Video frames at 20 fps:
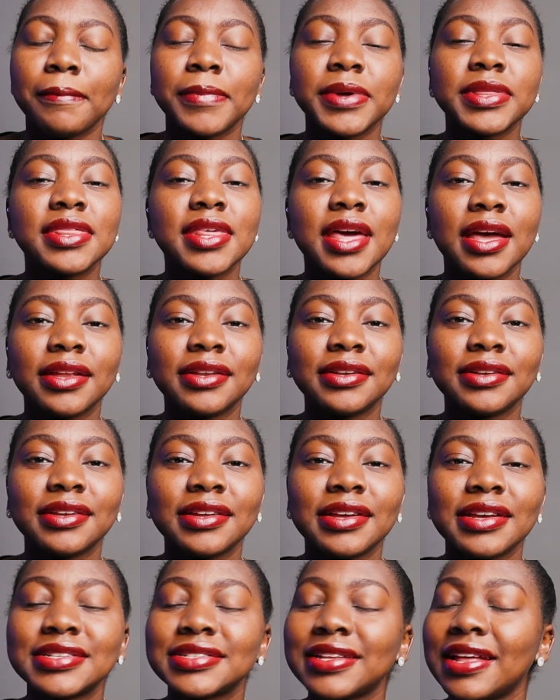But
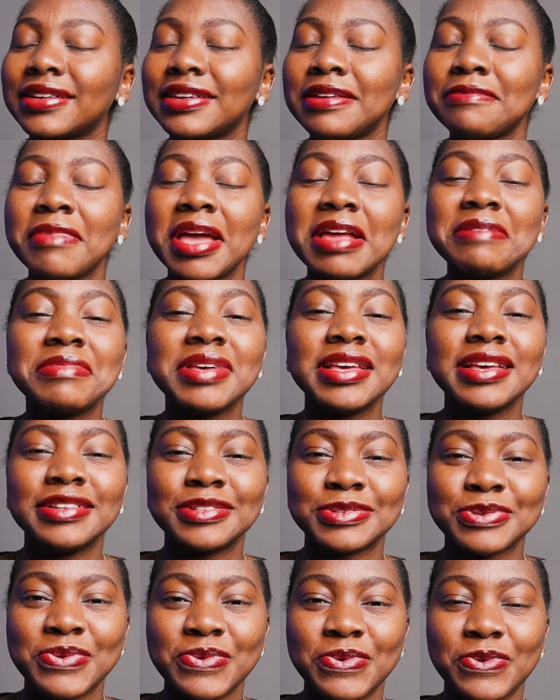then it's like they made me
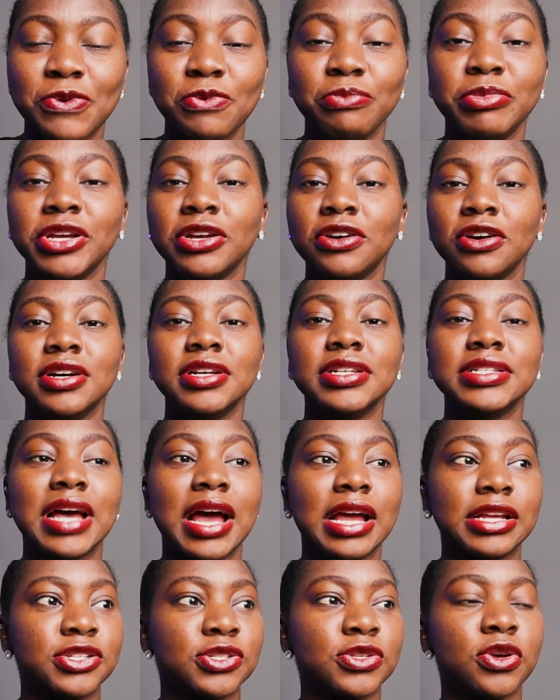eat crow because
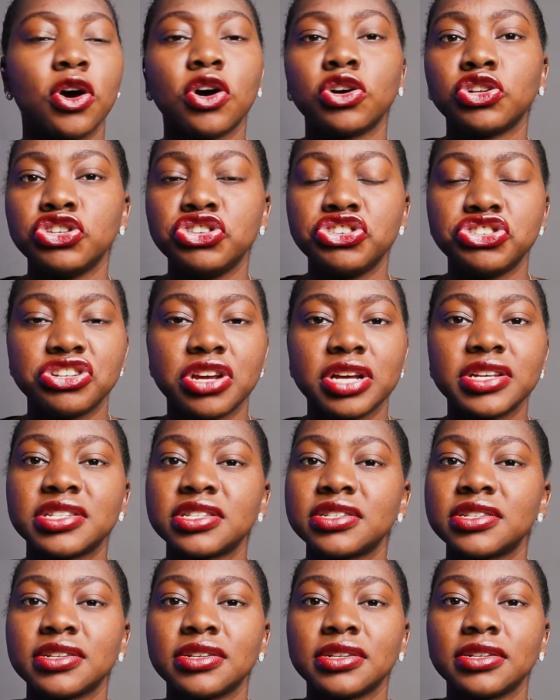I saw
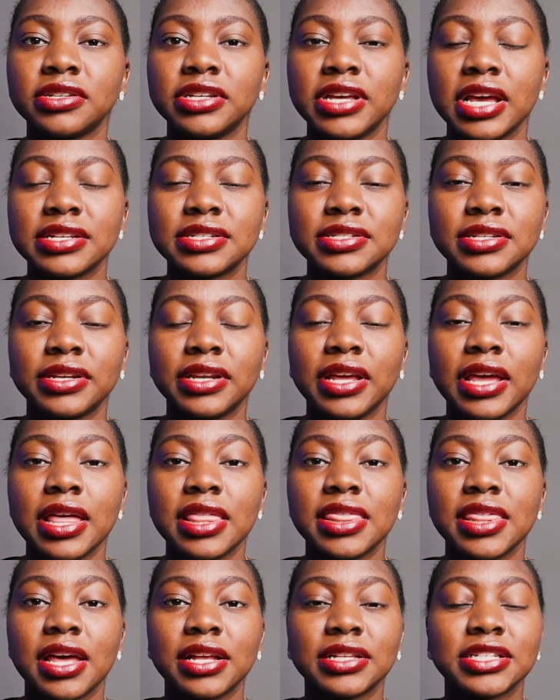just
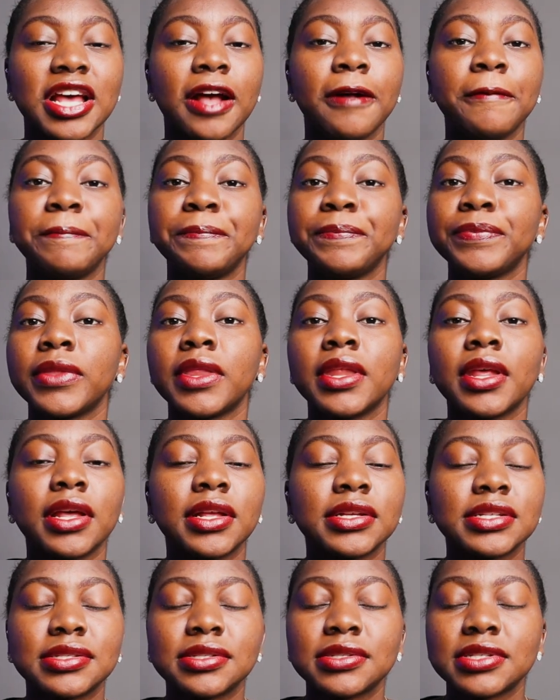yesterday that,
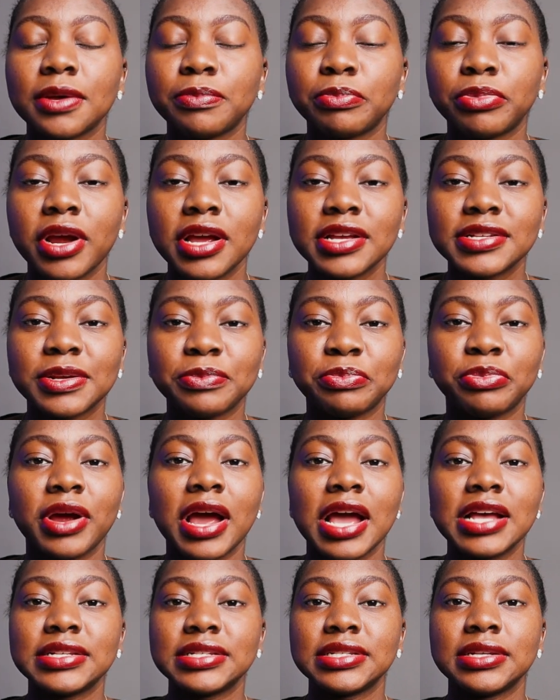surprise,
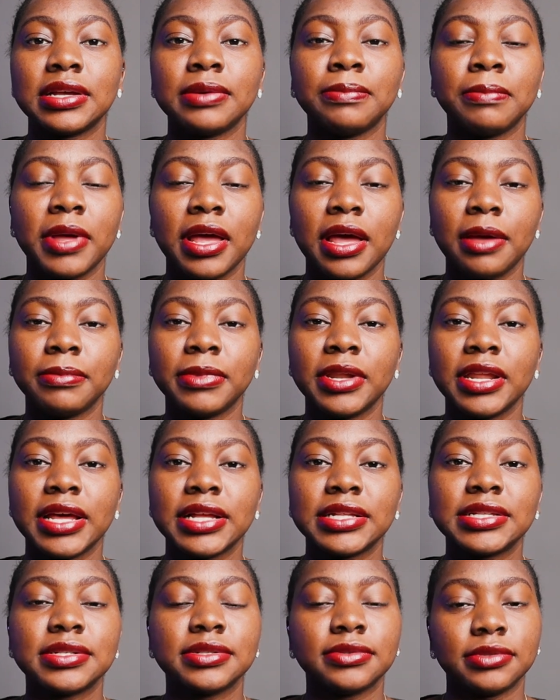surprise,
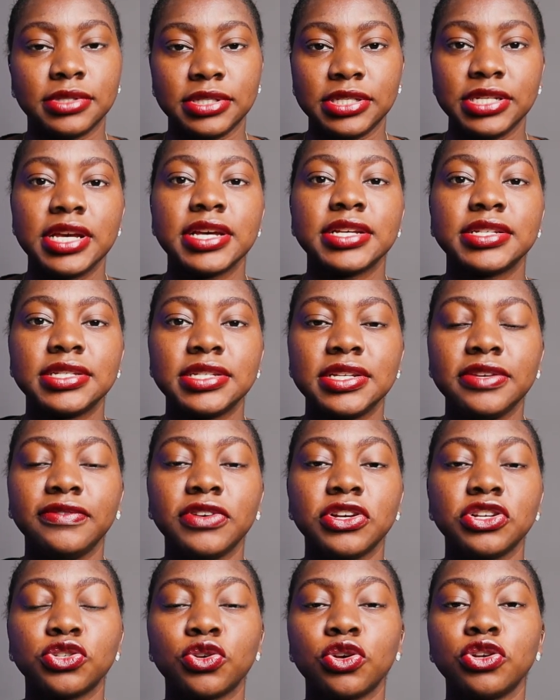Mnet
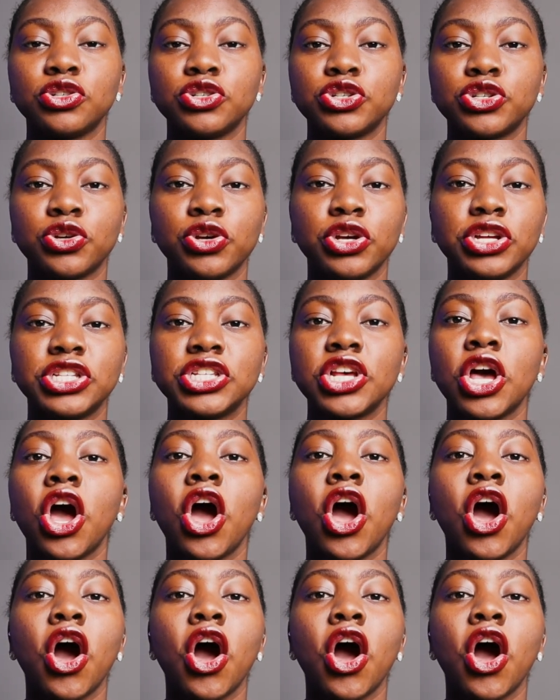DSTV is going to show it